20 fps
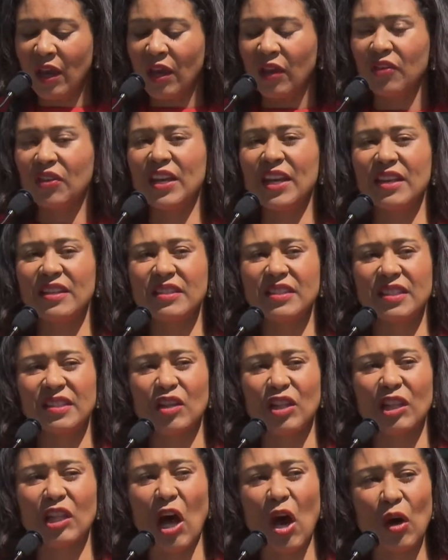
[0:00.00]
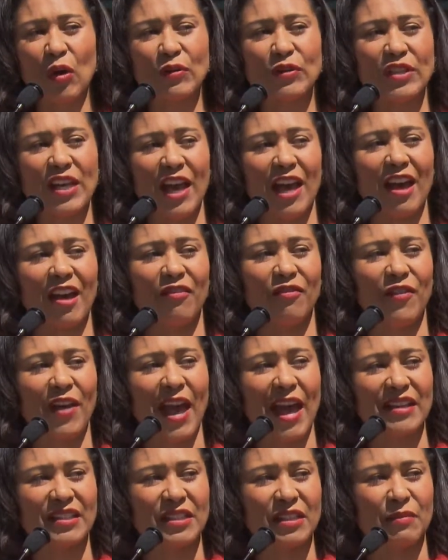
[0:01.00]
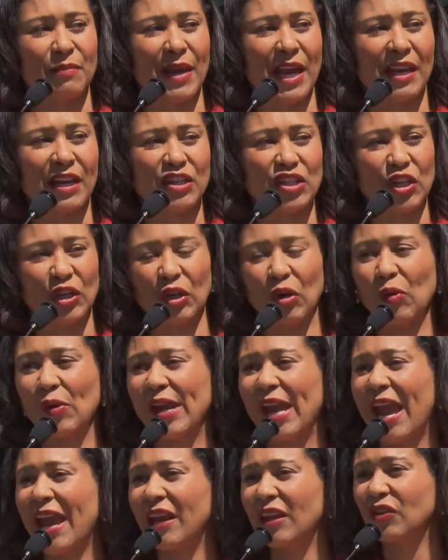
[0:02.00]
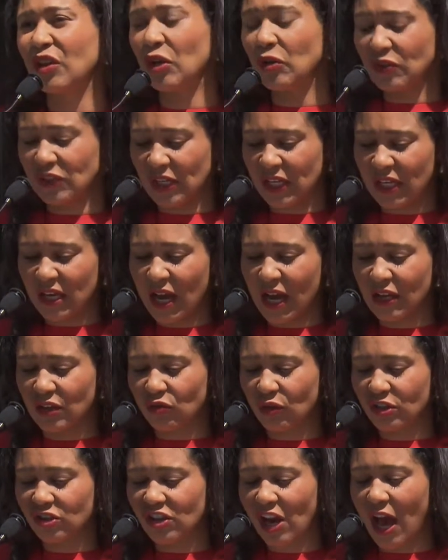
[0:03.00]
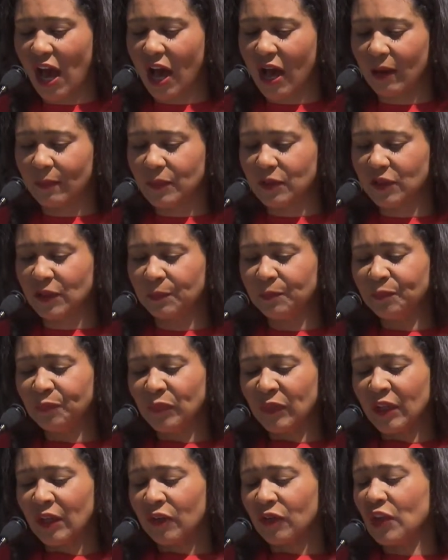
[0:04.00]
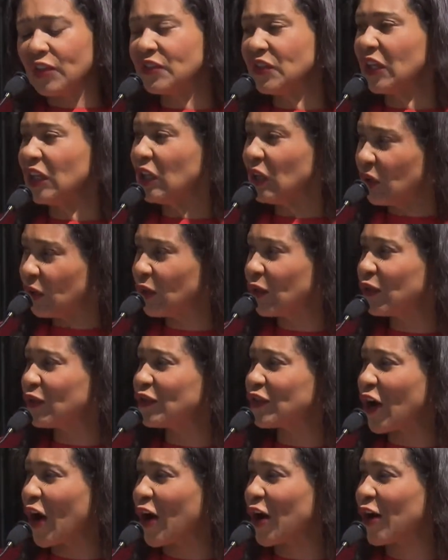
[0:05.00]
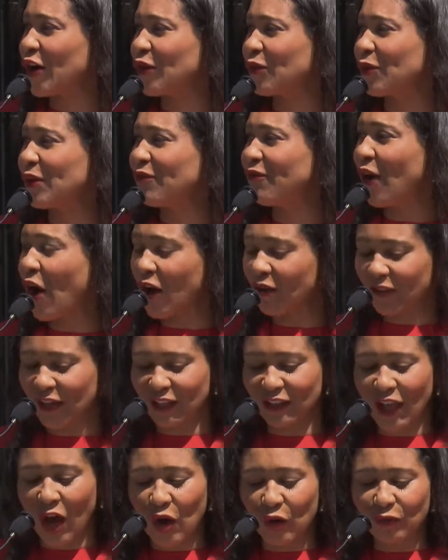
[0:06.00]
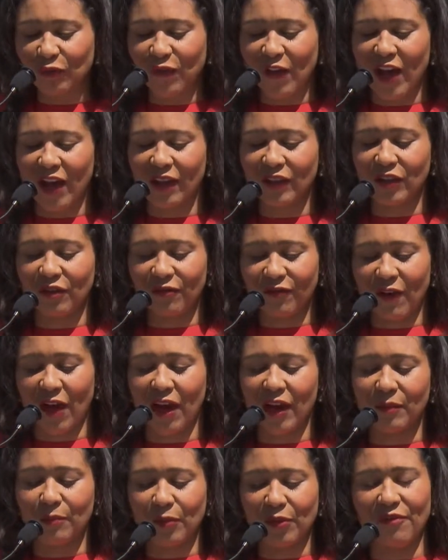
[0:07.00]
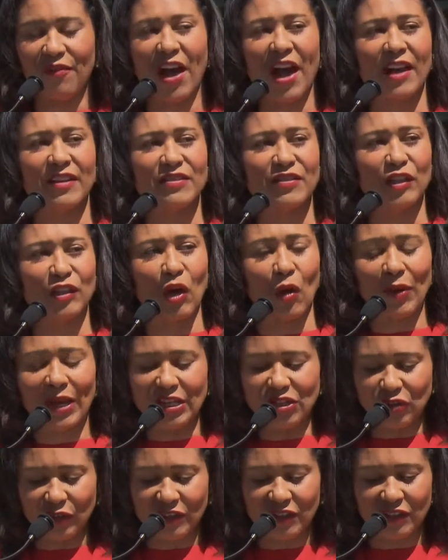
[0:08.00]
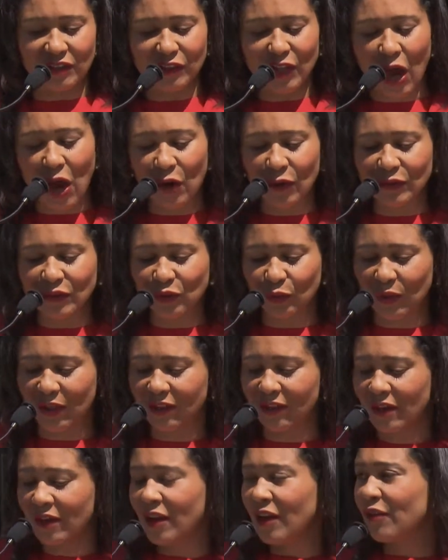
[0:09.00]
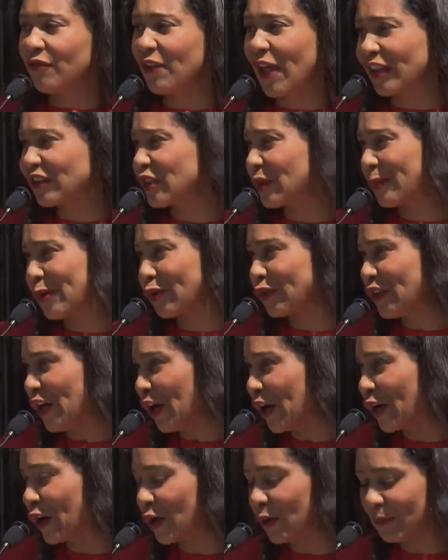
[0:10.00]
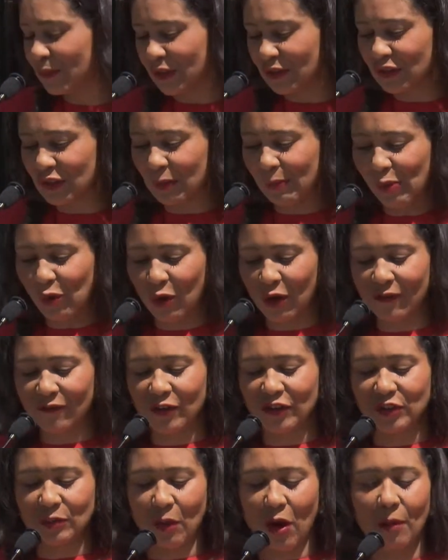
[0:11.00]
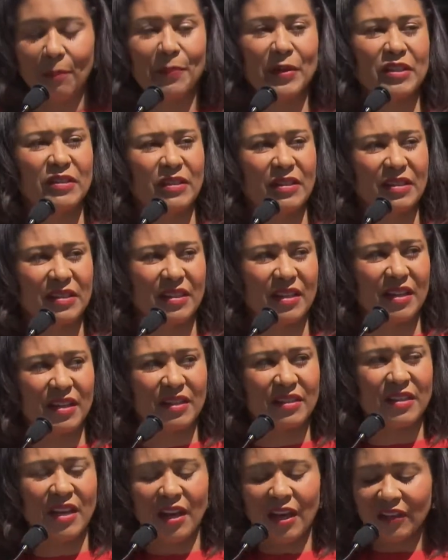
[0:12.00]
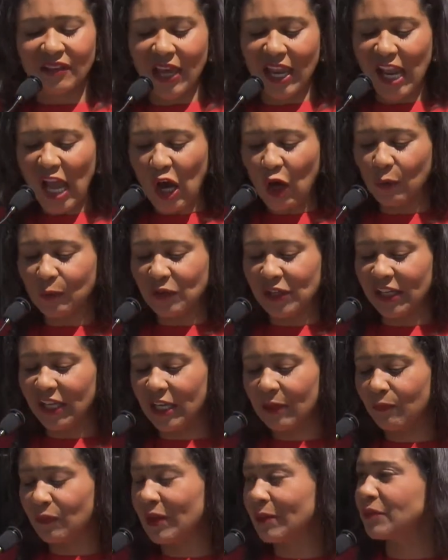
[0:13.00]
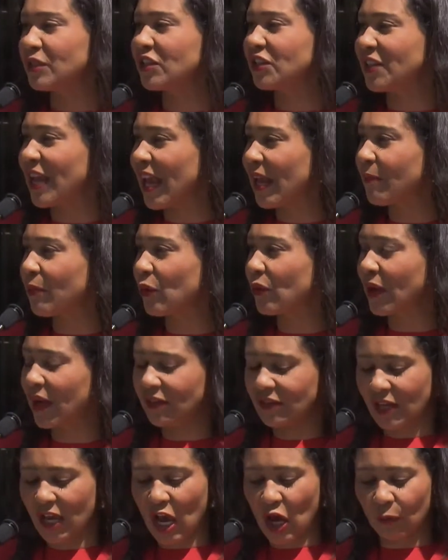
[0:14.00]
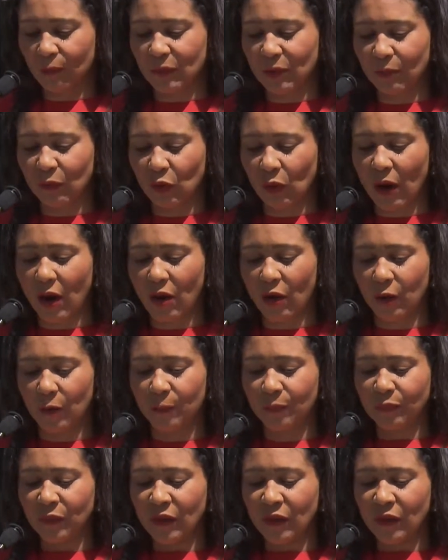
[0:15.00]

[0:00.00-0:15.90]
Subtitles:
These loans have estimated to create 1,300 jobs. This includes our revolving loan fund. The fund provides low-interest loans with flexible terms and support for small businesses that help to keep them stable and to help them grow.